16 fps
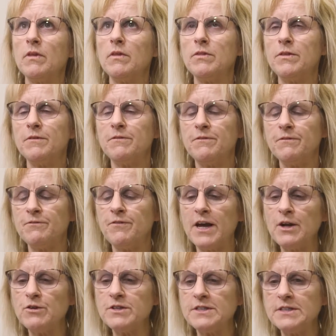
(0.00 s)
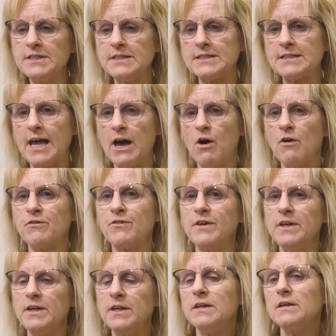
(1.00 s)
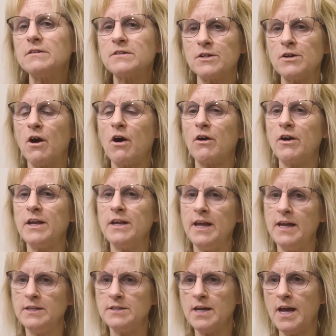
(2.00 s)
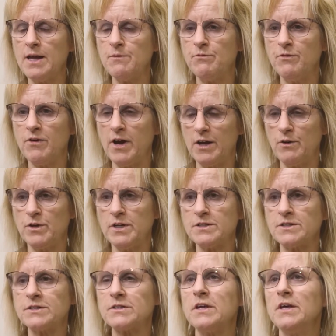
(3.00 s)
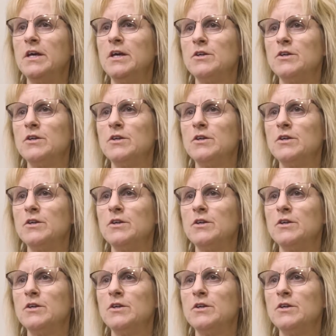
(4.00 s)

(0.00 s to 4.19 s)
The virus itself is an RNA type virus.